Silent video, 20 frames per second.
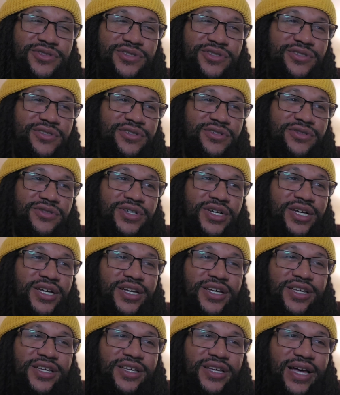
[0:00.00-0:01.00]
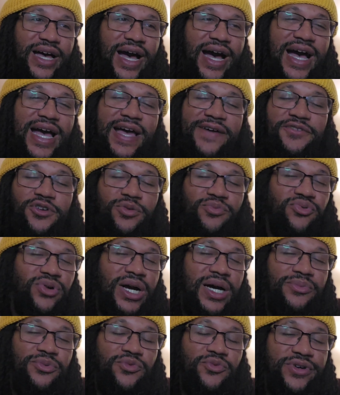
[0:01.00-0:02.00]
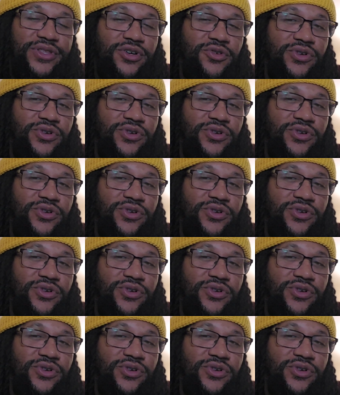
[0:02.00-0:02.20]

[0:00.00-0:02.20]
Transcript: So I have no problem with